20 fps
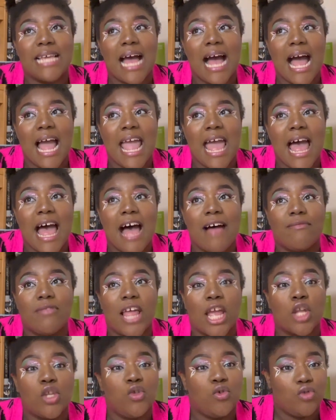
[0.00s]
I have
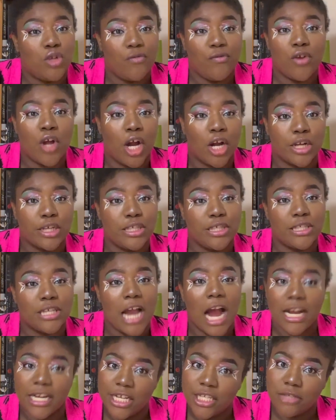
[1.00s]
like 2 different arcs
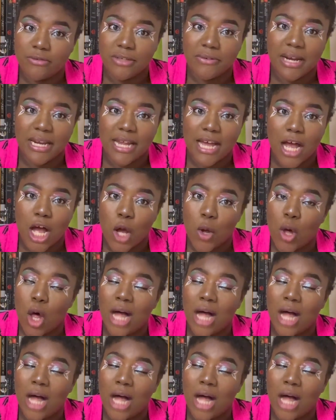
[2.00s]
I need to read right now,